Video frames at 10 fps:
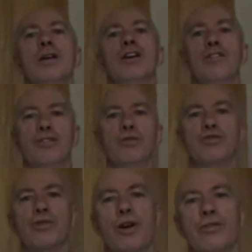If you were
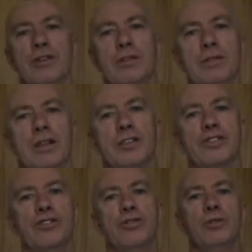driving down the
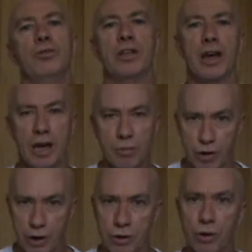street with your
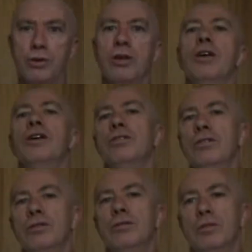handbrake on,
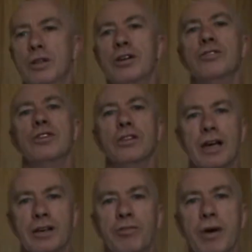you notice a
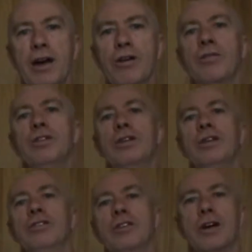lack of power
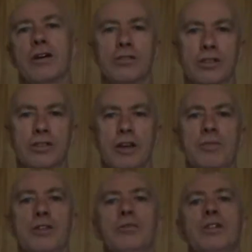in your car. It's the same
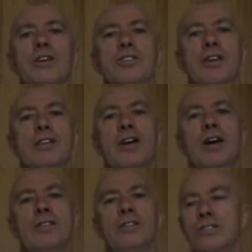thing with those
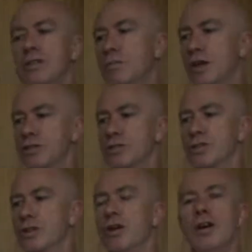antagonistic muscles.
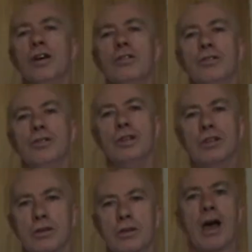So you need
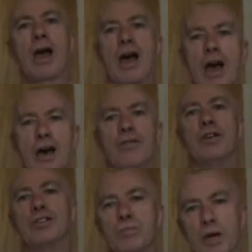to have
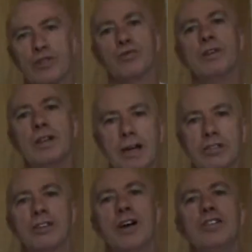as much
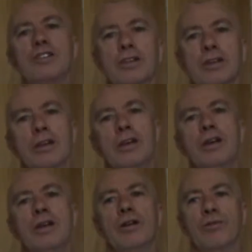relaxation
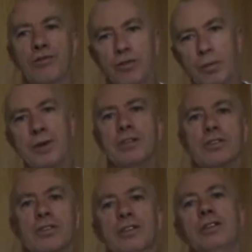and
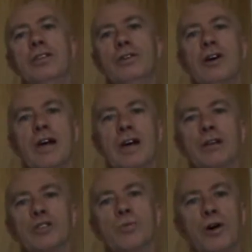floppiness in your hand
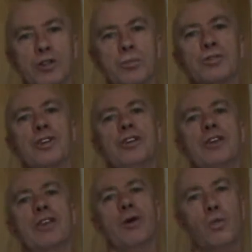as possible, so you
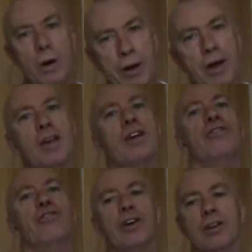get that whip
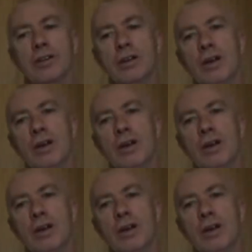effect.